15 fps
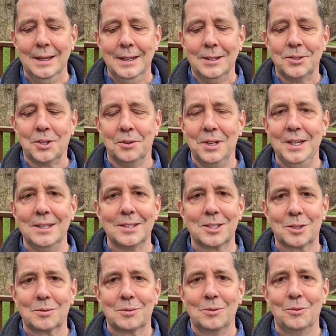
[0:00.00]
So here's
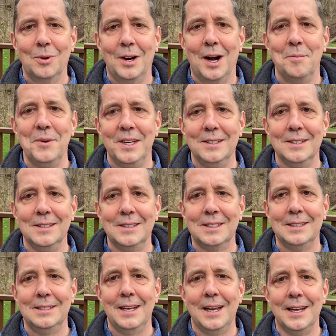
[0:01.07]
where I'm ending
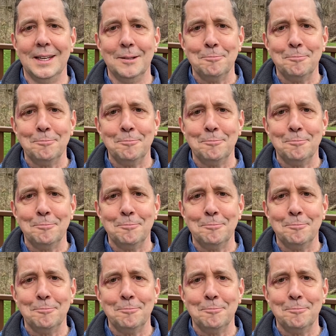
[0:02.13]
today.